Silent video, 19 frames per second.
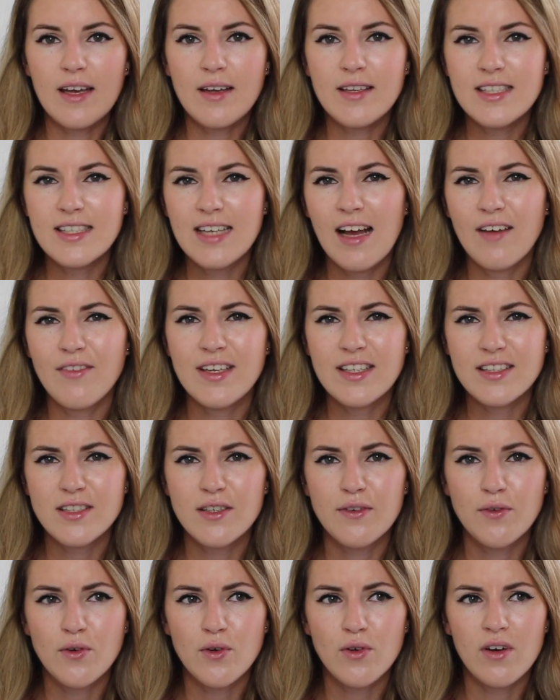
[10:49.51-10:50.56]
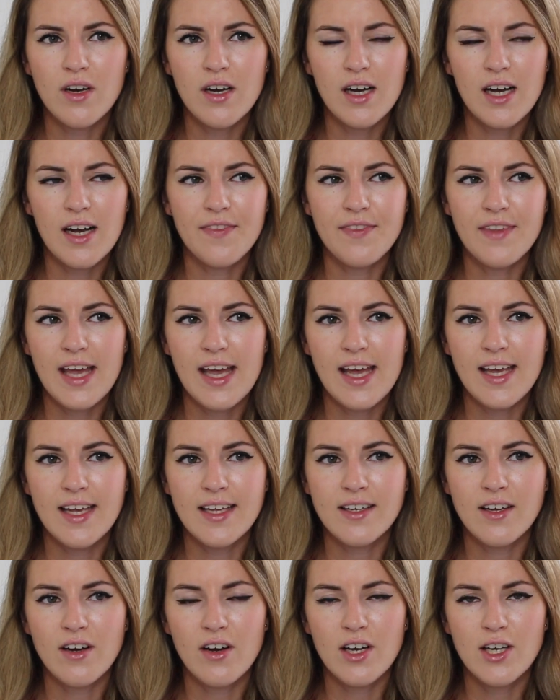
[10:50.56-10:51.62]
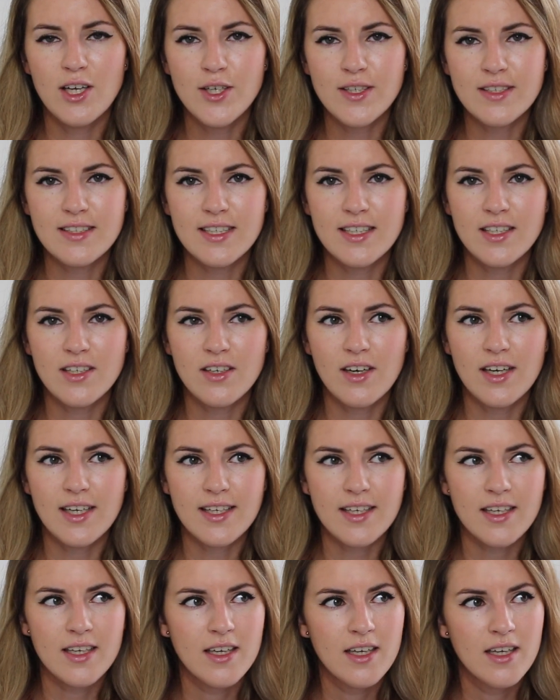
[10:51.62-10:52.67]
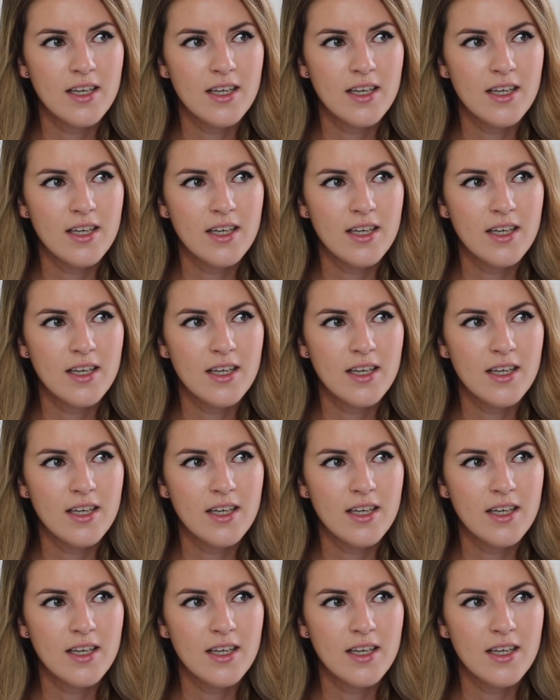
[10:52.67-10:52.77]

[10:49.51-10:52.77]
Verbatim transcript: They didn't have it in Sephora and then I looked in like,